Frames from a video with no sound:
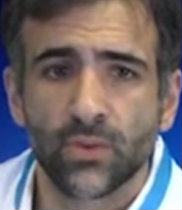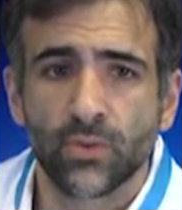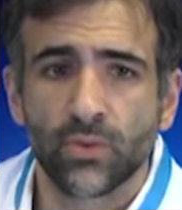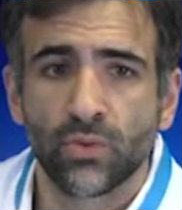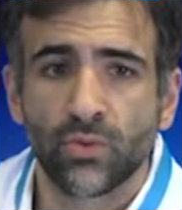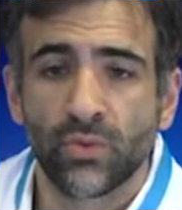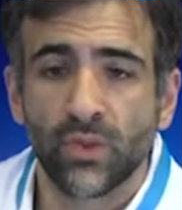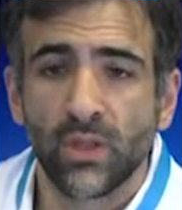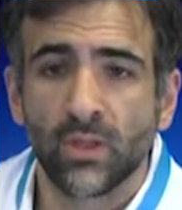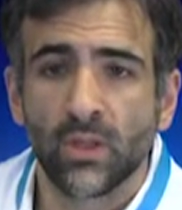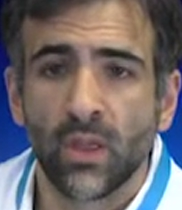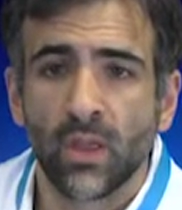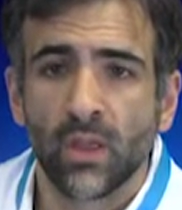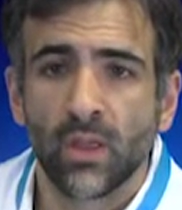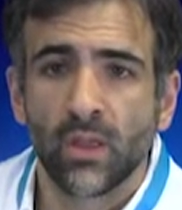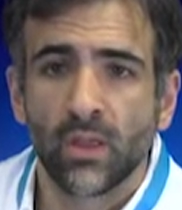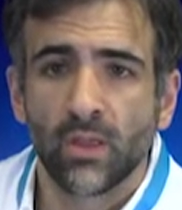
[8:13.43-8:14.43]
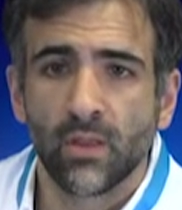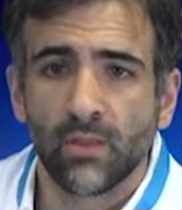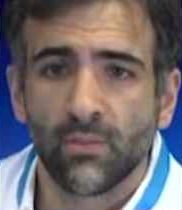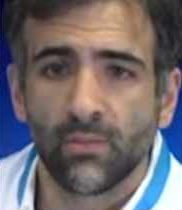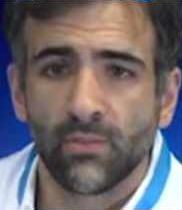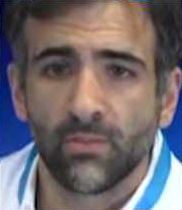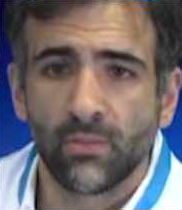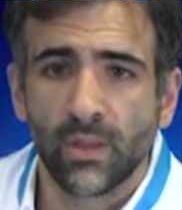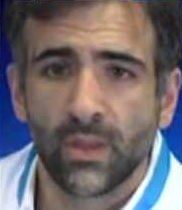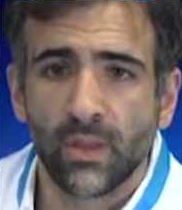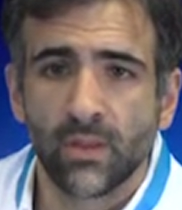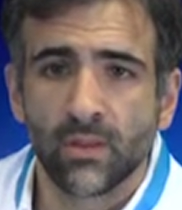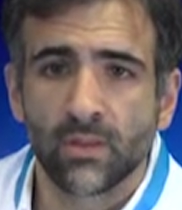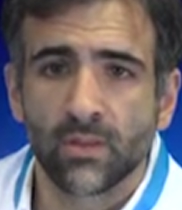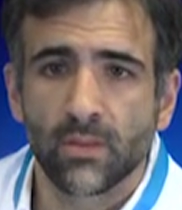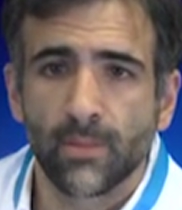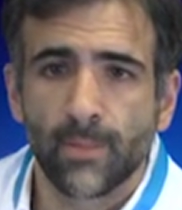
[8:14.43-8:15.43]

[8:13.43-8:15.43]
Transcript: to treat. It means